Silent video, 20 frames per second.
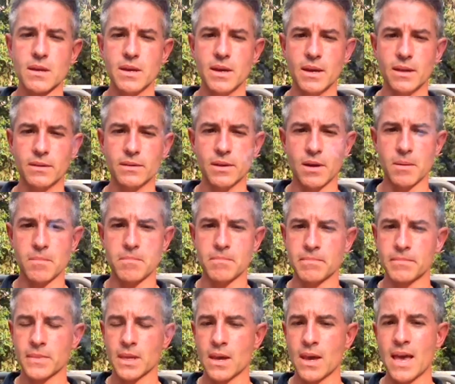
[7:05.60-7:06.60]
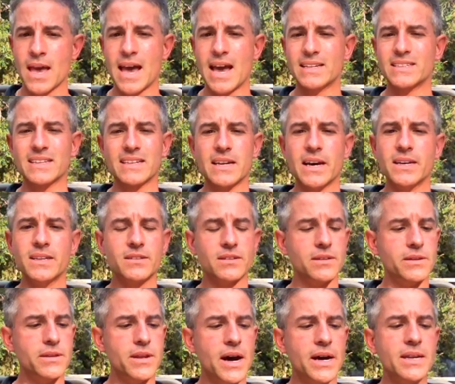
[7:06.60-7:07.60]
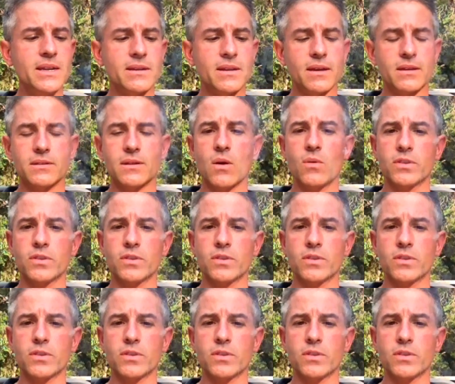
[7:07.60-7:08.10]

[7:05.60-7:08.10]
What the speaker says: It has a nice nuttiness.